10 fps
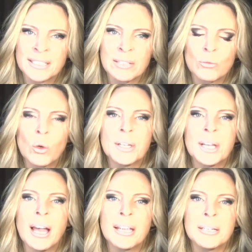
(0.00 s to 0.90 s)
And what
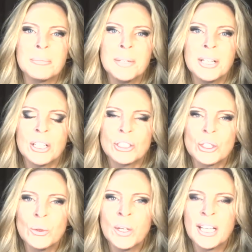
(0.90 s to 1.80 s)
I am
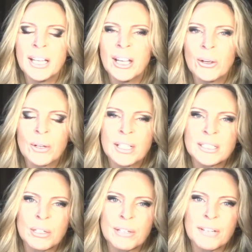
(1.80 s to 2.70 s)
doing here
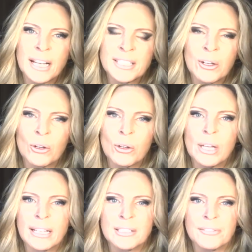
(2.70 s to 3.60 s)
is reflecting on
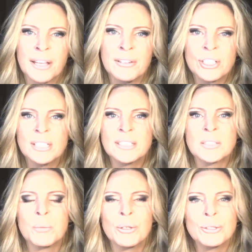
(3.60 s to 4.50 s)
collective energies. As
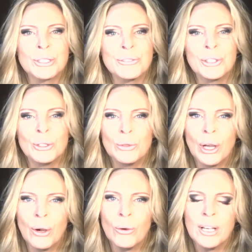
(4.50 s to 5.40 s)
most of you
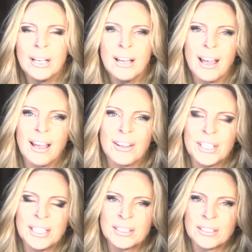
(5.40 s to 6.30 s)
know,
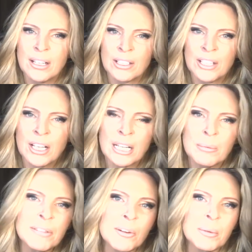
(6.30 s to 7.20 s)
these are not
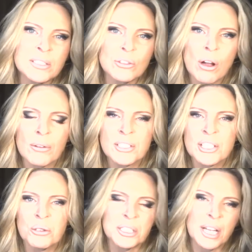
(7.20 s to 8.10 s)
coming from astrology
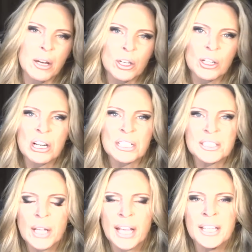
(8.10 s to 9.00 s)
or tarot cards
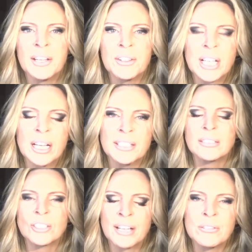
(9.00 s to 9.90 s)
or any other kind of
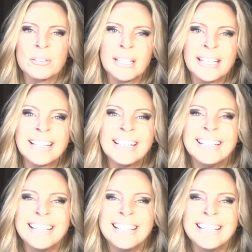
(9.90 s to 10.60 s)
channeling.